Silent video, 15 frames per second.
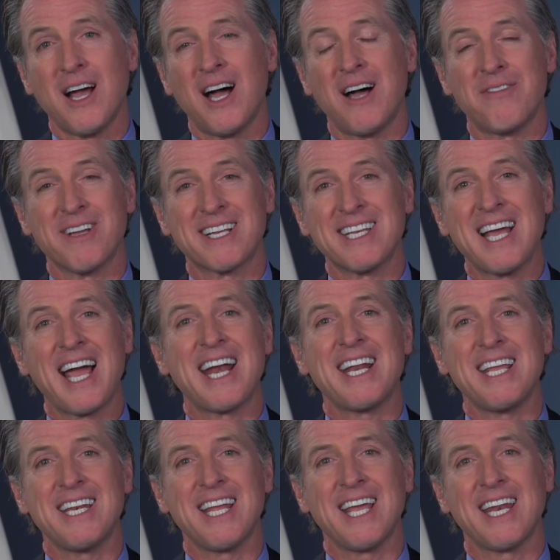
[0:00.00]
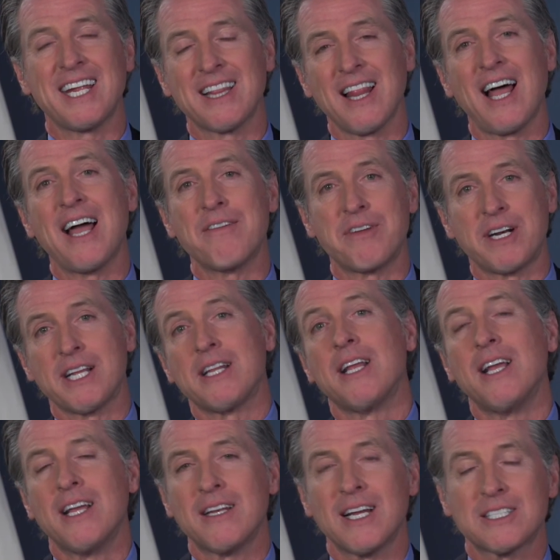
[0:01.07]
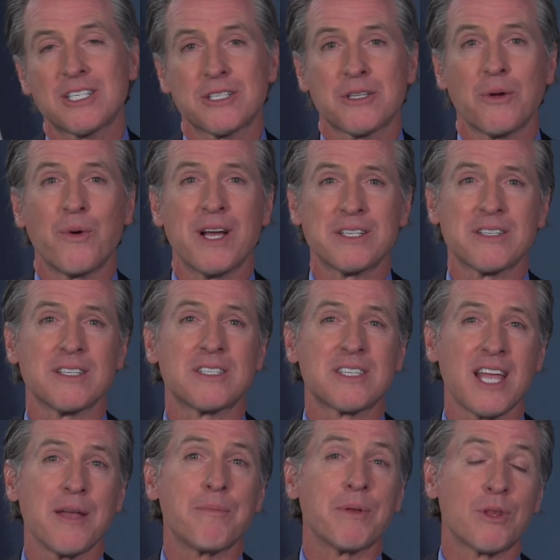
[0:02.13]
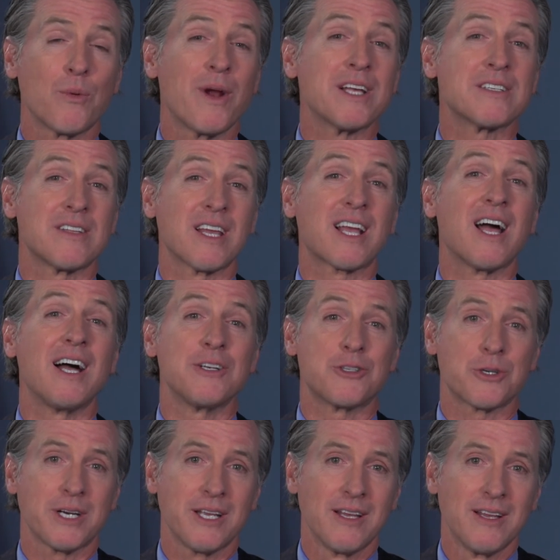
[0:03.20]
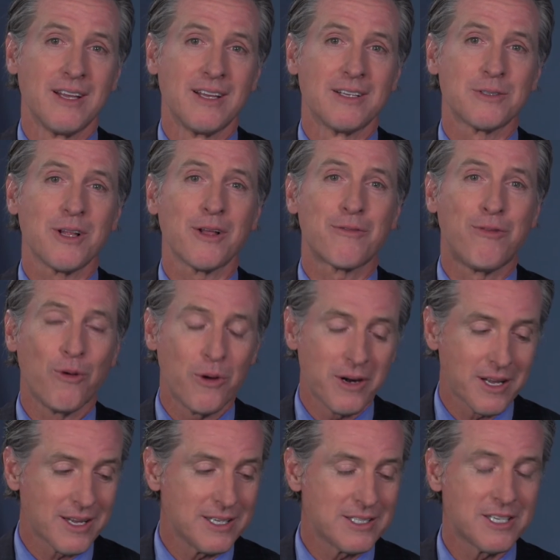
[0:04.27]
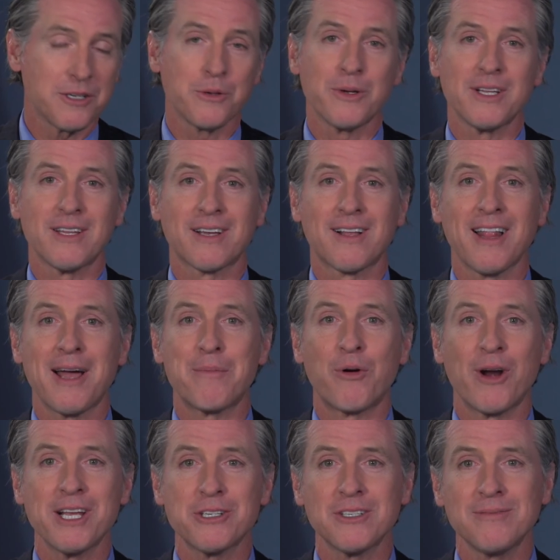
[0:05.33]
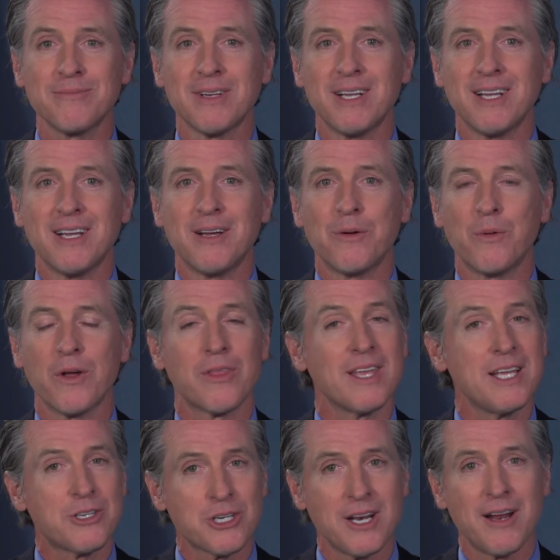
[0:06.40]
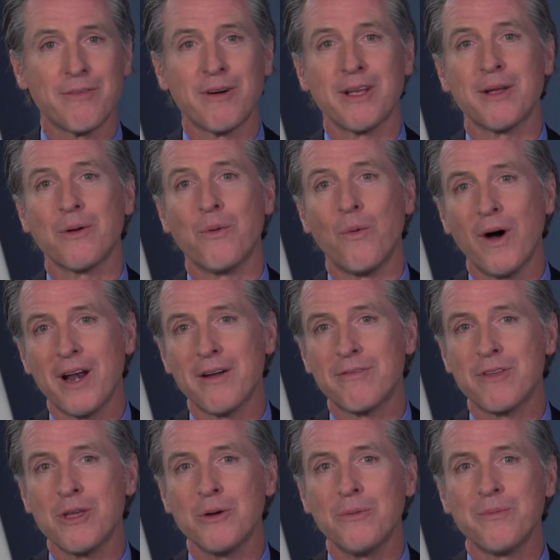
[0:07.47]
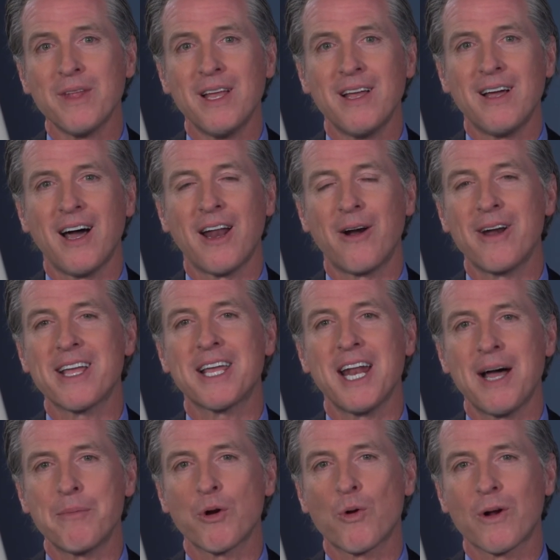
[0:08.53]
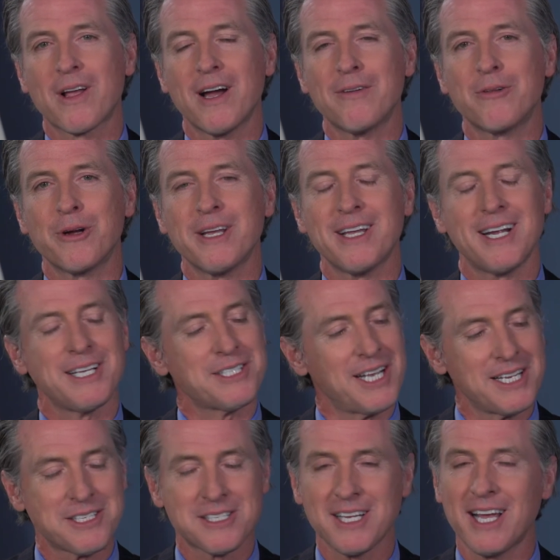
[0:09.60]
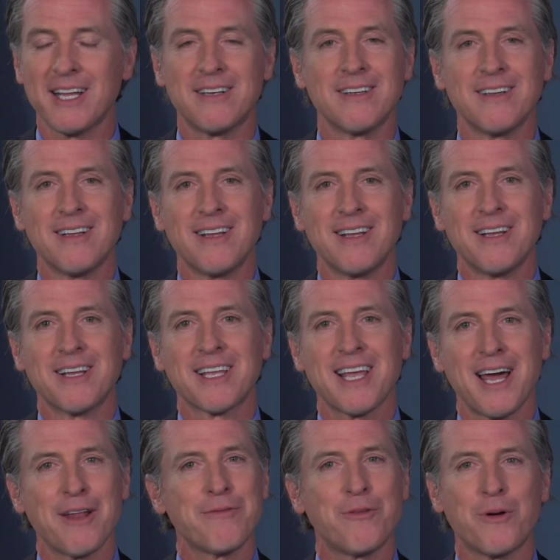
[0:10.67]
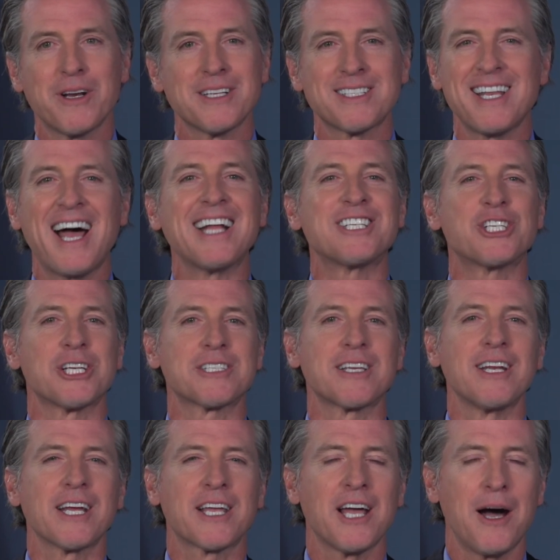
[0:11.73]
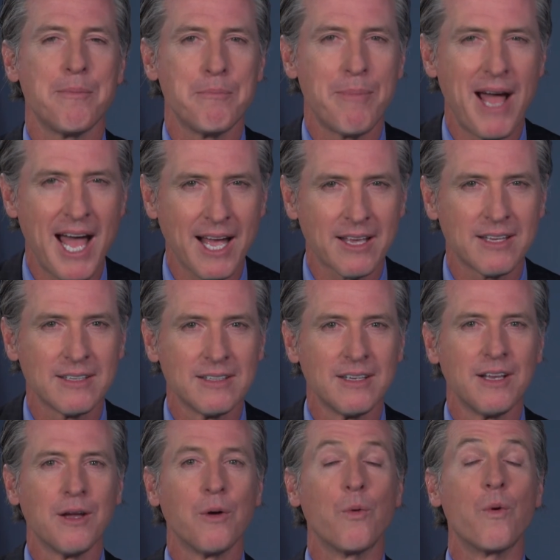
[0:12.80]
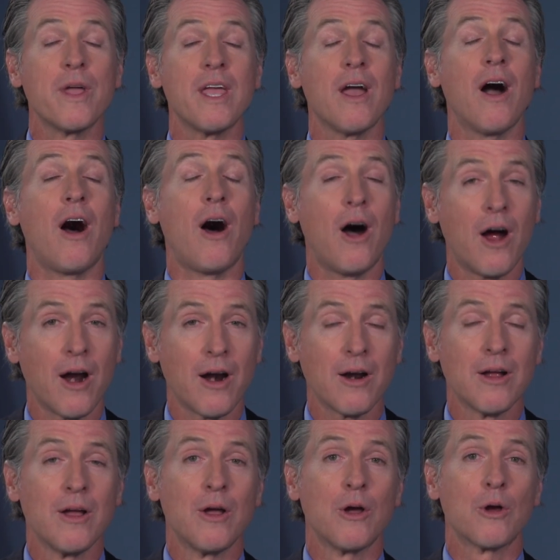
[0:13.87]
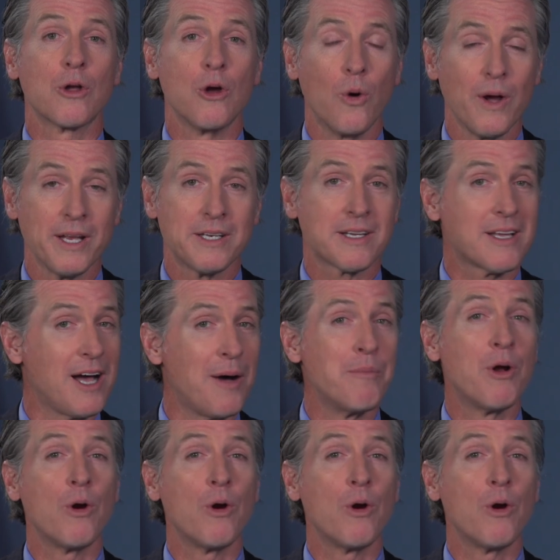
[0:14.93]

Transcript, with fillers: of igniting and enlivening not just the rest of the state, but the rest of the country. So I look forward to continuing the collaboration with each and every one of you on our economic recovery. And as I said, California is not just going to come back. We are going to come